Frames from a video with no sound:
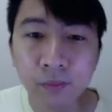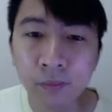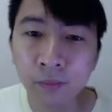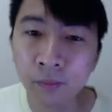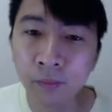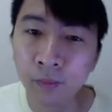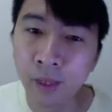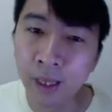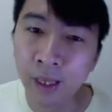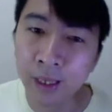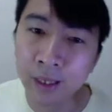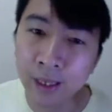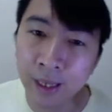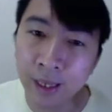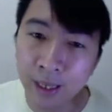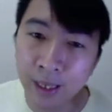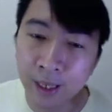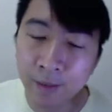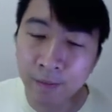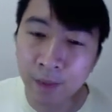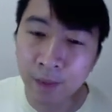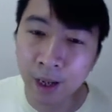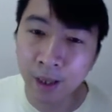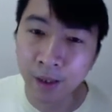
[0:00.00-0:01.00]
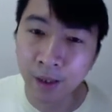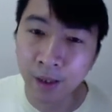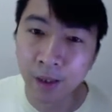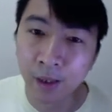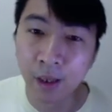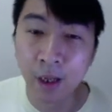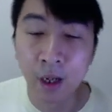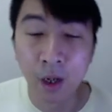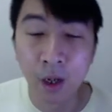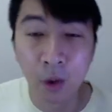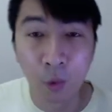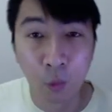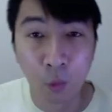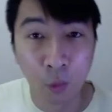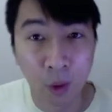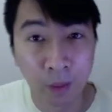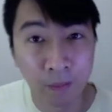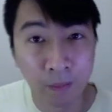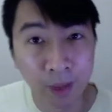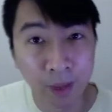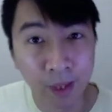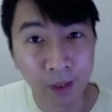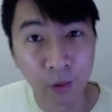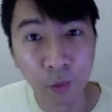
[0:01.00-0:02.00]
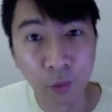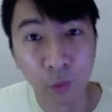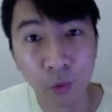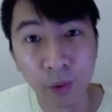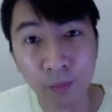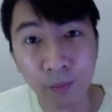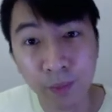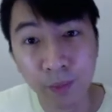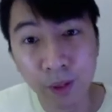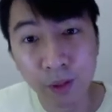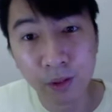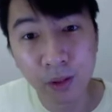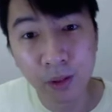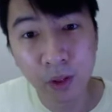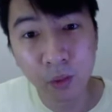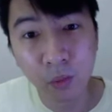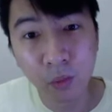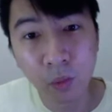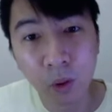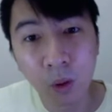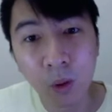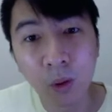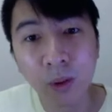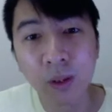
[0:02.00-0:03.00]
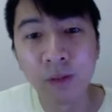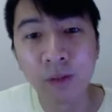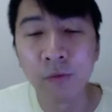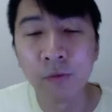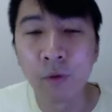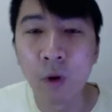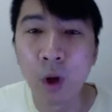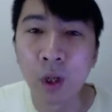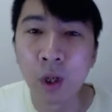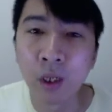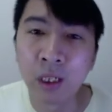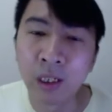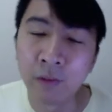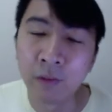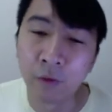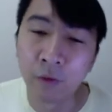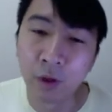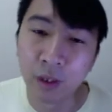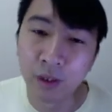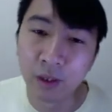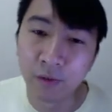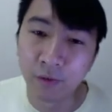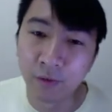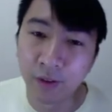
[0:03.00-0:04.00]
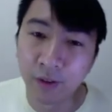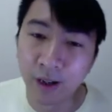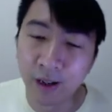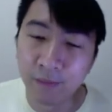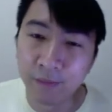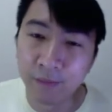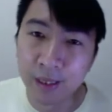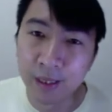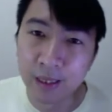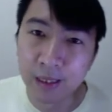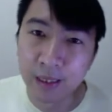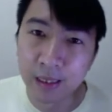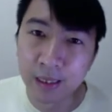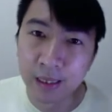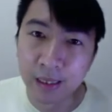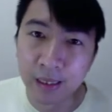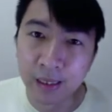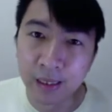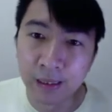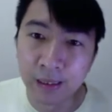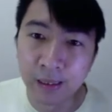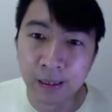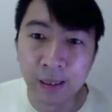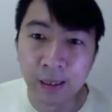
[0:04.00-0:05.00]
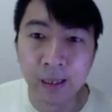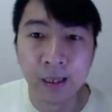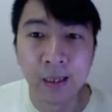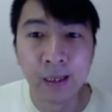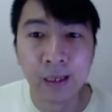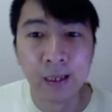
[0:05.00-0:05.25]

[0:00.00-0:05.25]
Then Nehemiah went back to rebuild the wall in 445 BCE.